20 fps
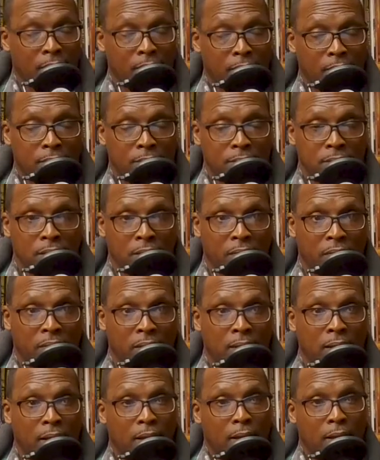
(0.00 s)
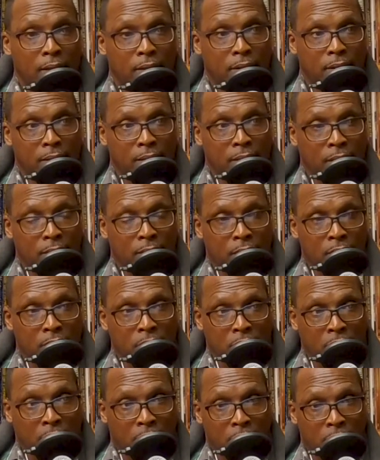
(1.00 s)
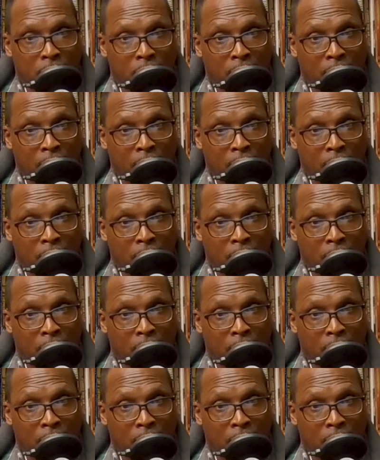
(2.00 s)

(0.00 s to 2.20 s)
until then. The